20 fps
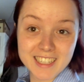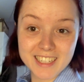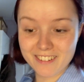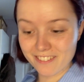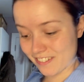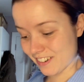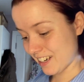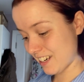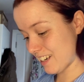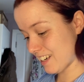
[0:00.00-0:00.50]
it,
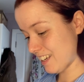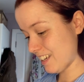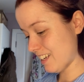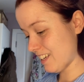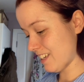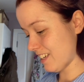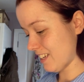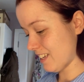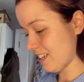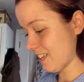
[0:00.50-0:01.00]

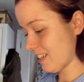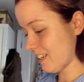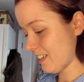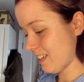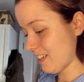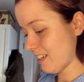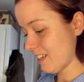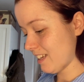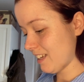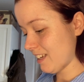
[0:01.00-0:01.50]
really.
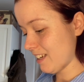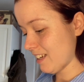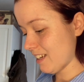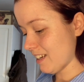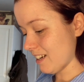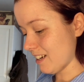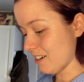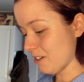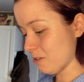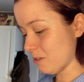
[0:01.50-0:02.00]

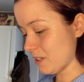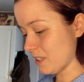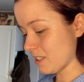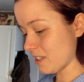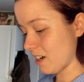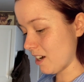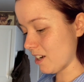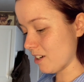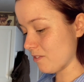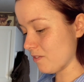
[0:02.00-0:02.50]
Always
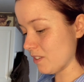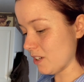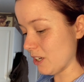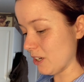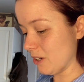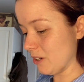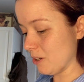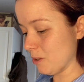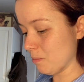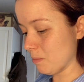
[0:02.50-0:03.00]
kind of
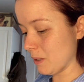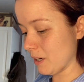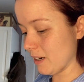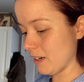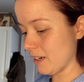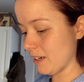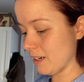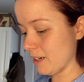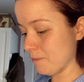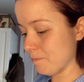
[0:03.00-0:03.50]
knew, but
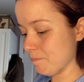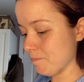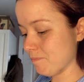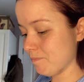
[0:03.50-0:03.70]
I